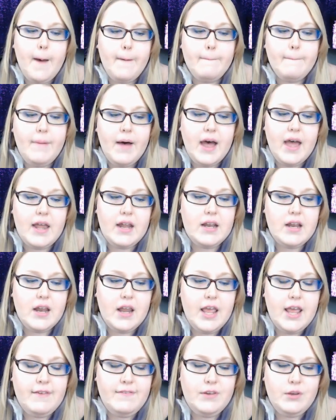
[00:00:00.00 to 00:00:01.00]
But
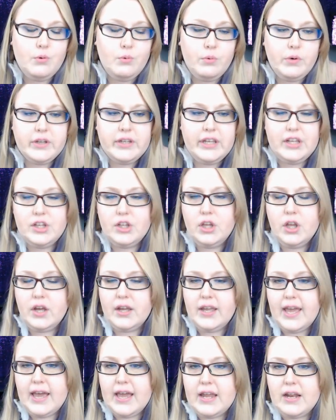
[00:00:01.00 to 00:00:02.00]
if you really look
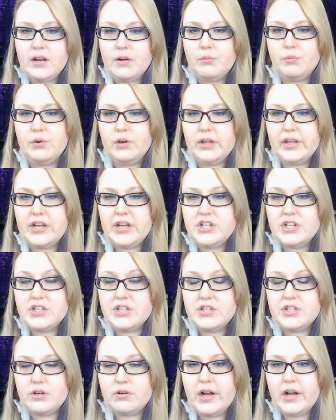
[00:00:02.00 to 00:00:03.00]
at religions
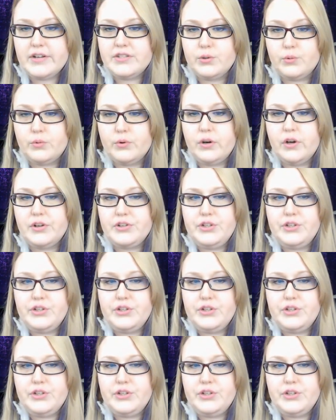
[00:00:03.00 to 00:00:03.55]
across the world,